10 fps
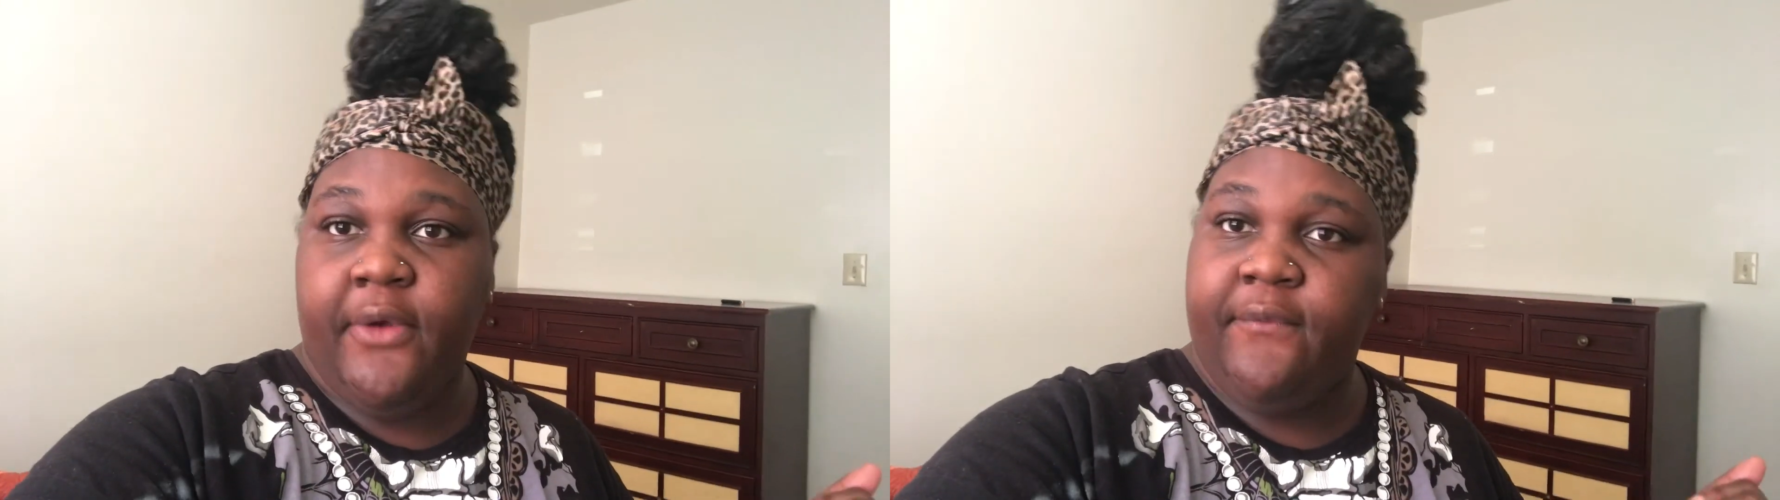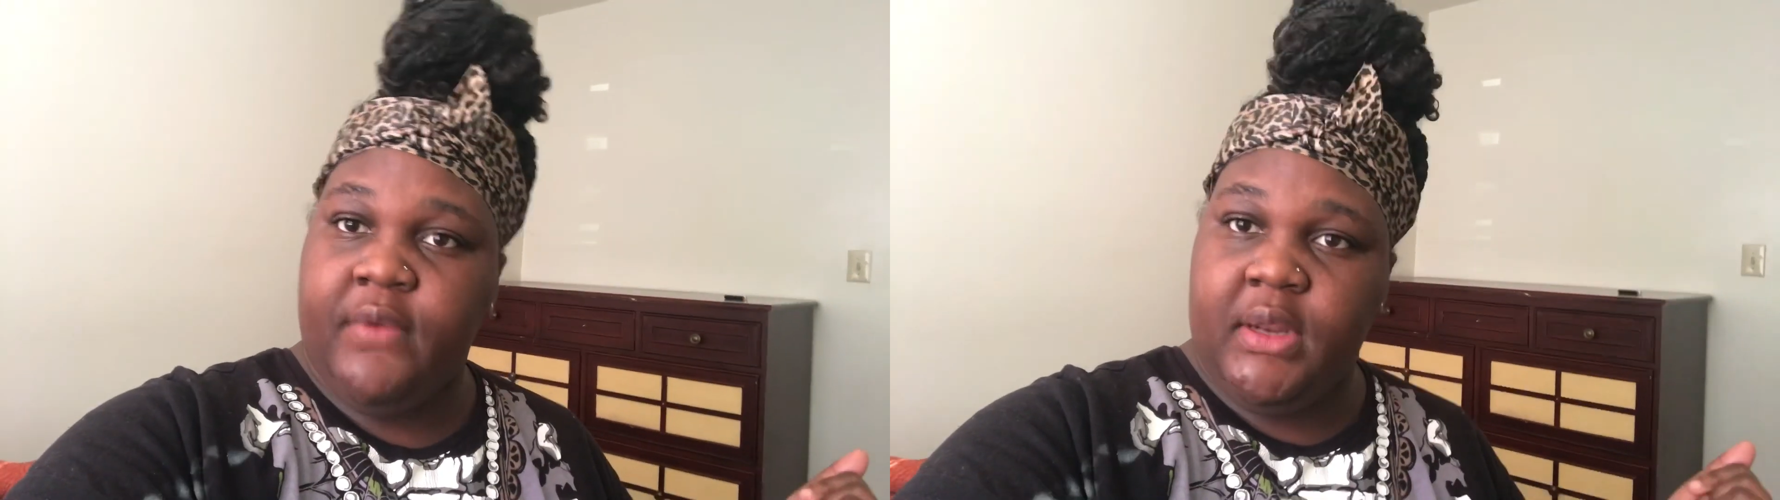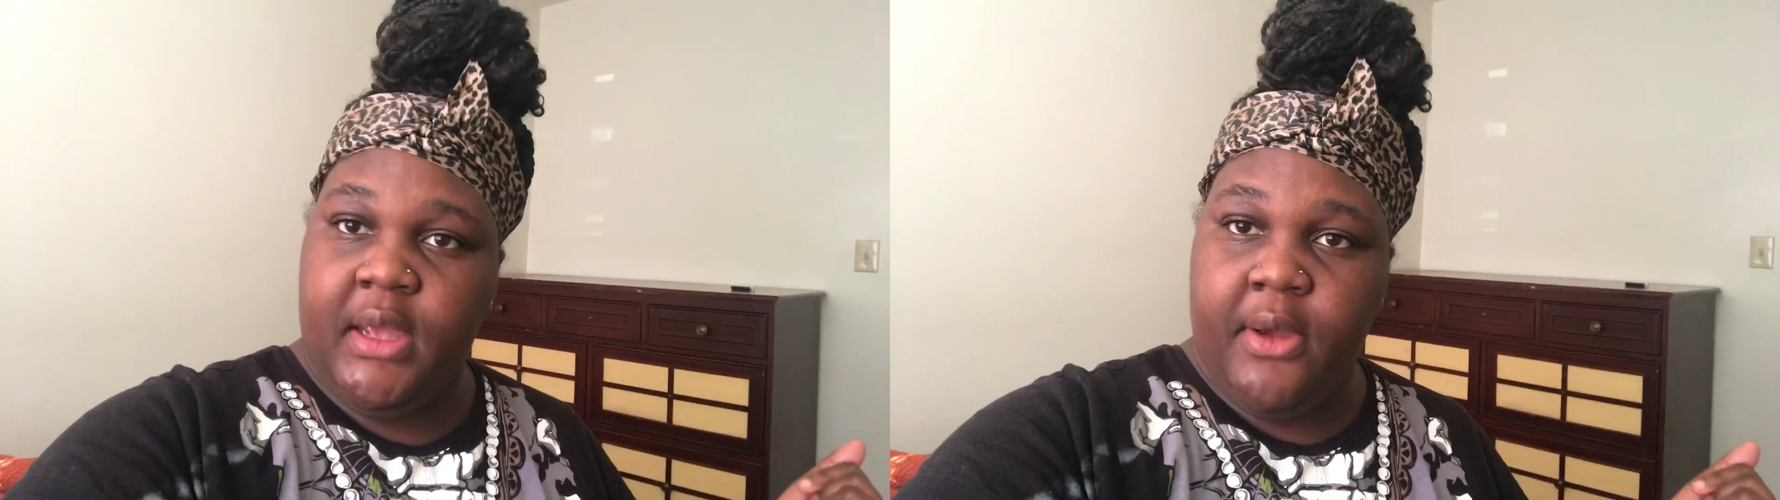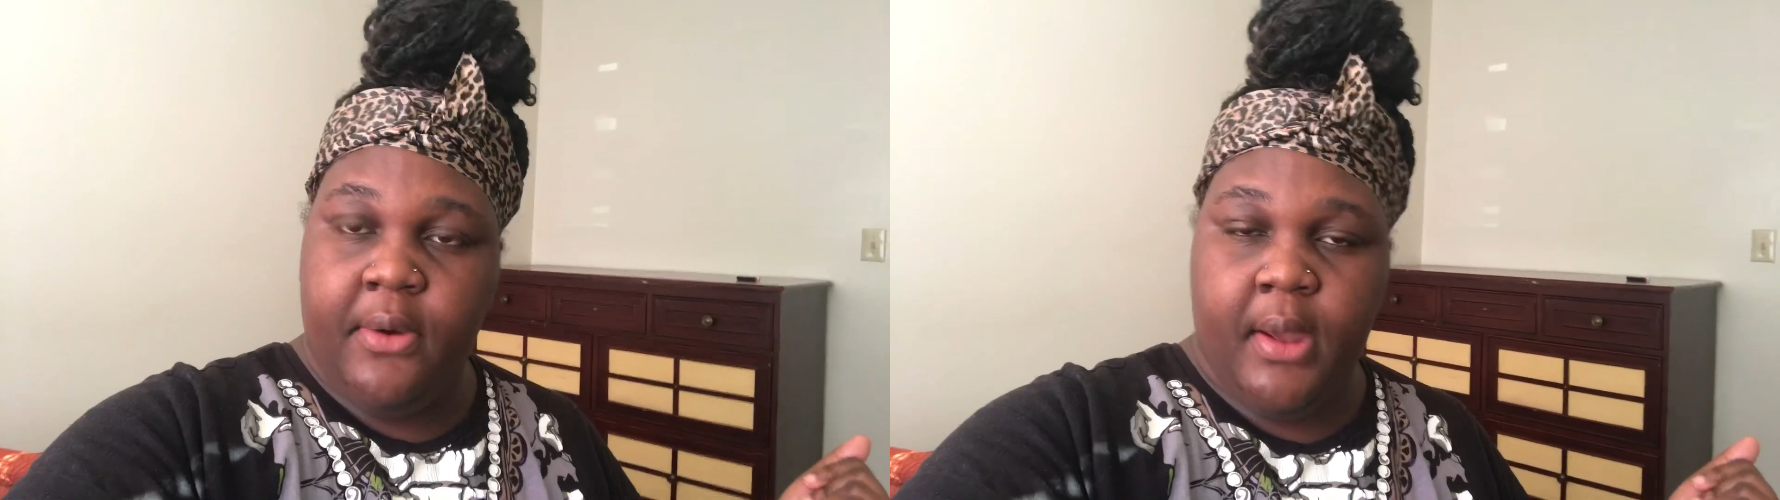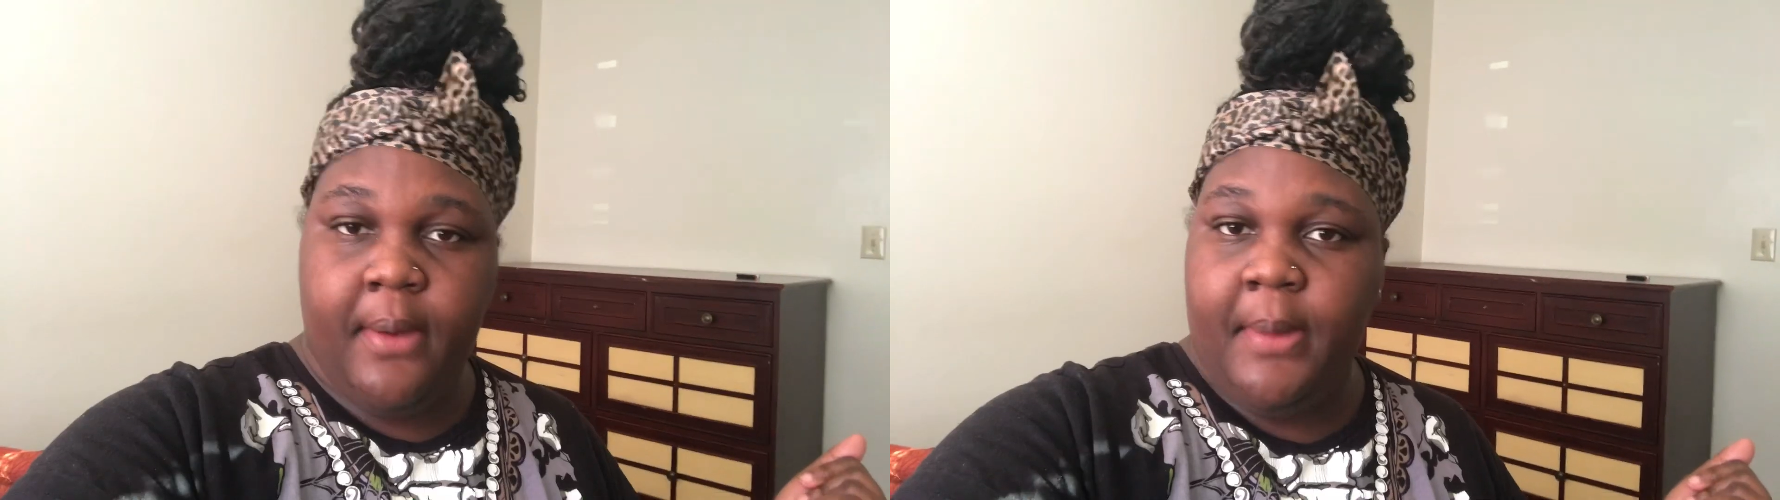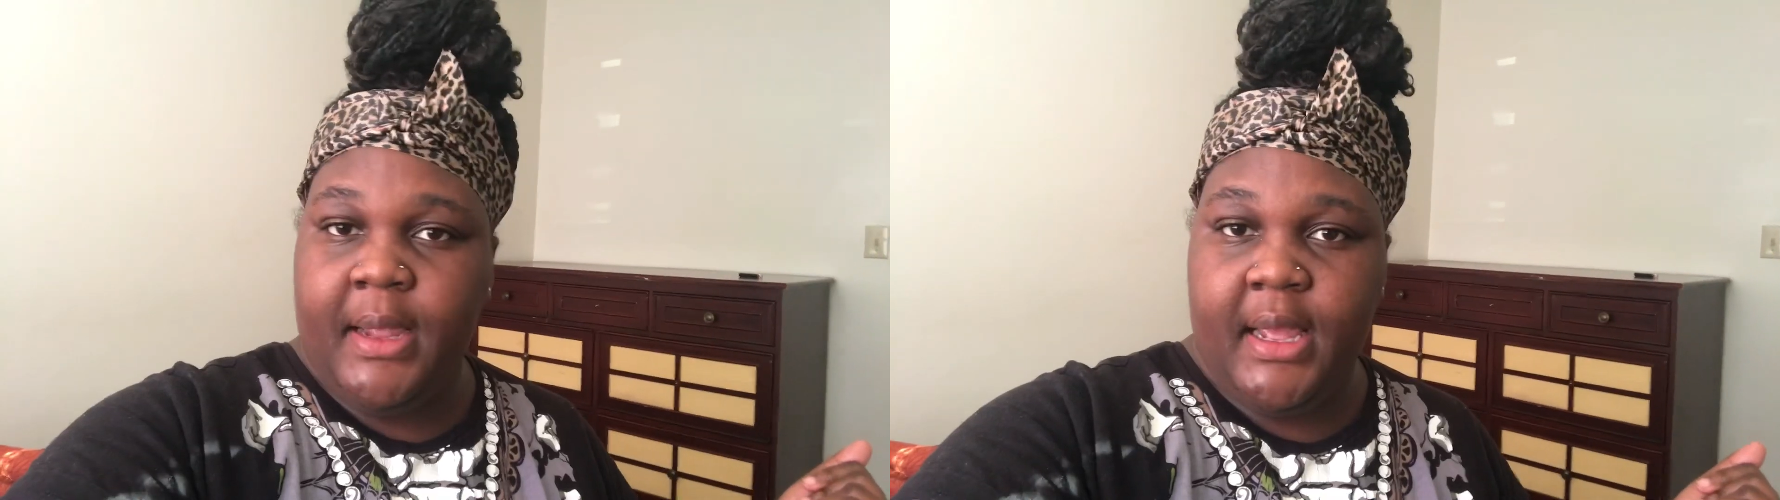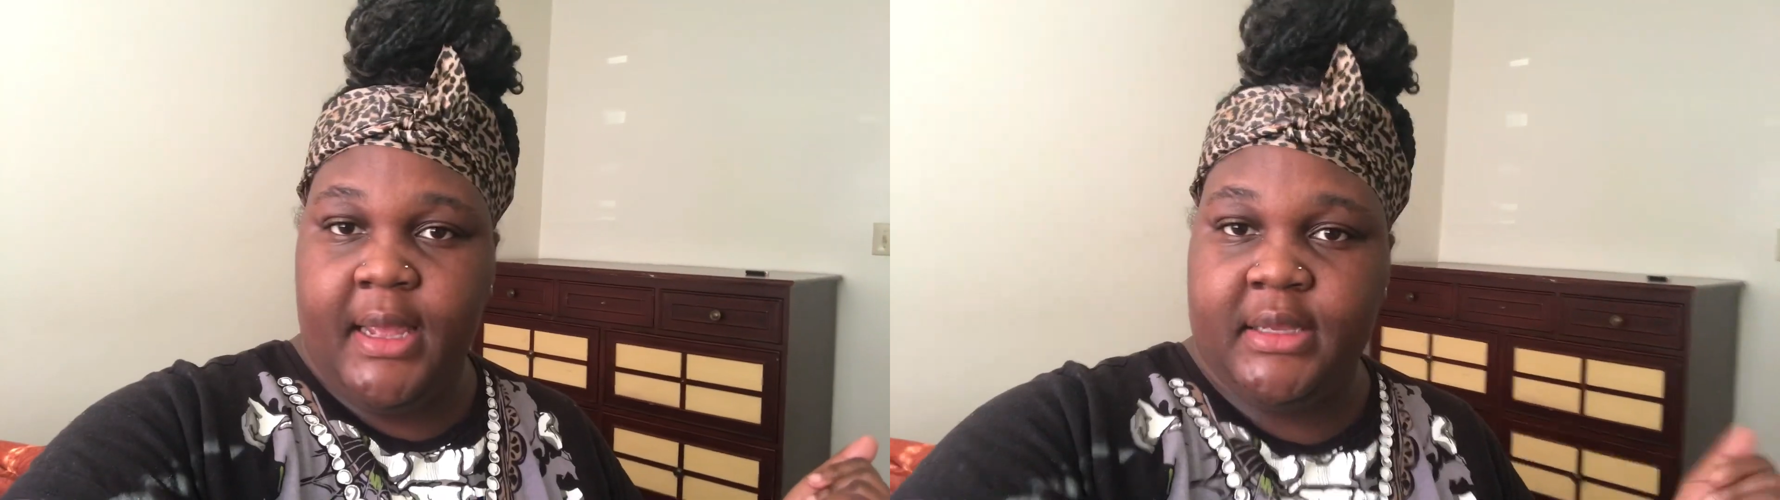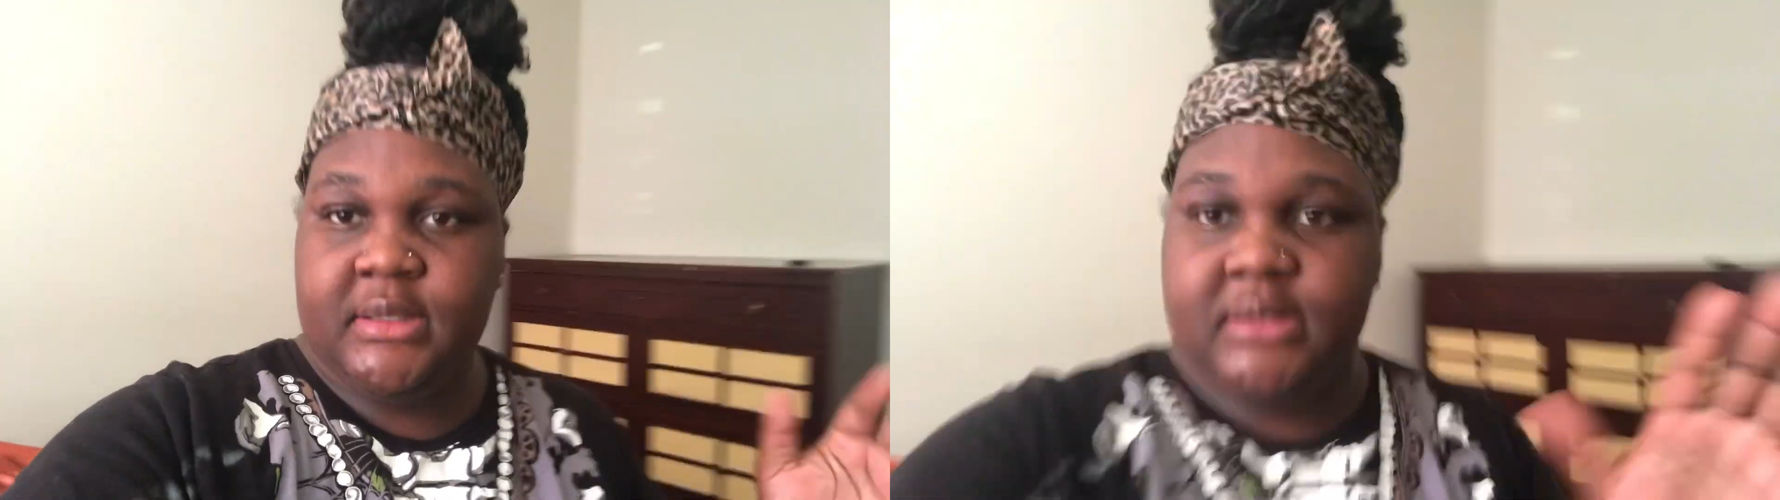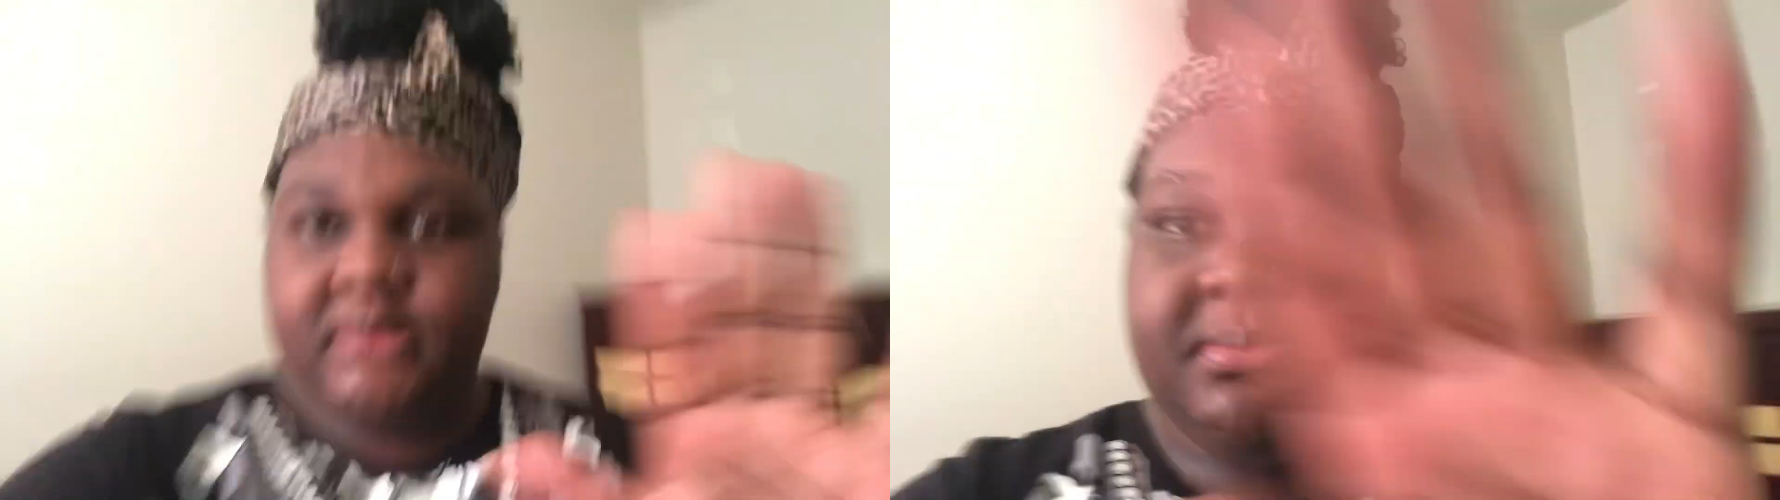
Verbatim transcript: video. Bye, guys.